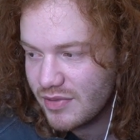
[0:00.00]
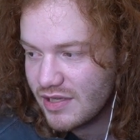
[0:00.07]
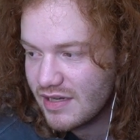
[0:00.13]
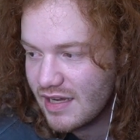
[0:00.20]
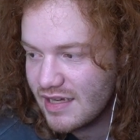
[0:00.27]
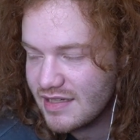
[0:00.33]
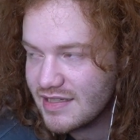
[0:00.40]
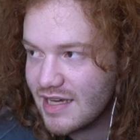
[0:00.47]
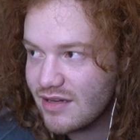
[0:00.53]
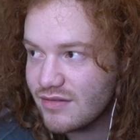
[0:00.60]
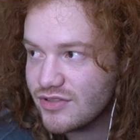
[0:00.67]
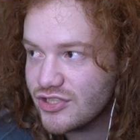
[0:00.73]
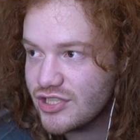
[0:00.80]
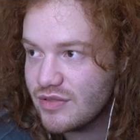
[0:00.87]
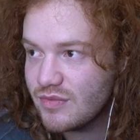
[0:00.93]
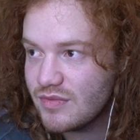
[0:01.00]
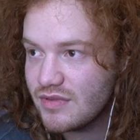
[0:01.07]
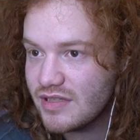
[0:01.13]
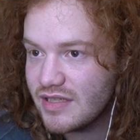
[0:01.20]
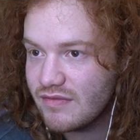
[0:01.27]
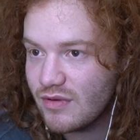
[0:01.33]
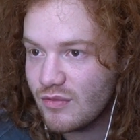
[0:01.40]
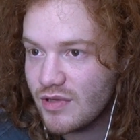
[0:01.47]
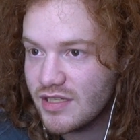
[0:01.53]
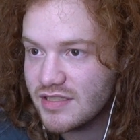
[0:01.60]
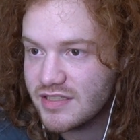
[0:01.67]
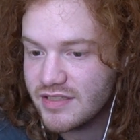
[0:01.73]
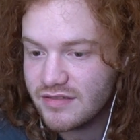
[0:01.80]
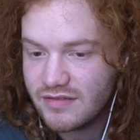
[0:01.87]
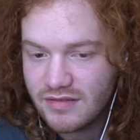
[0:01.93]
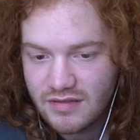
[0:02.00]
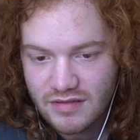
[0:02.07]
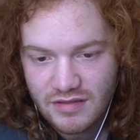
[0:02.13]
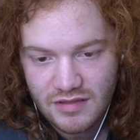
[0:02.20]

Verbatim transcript: but I doubt she will even want to.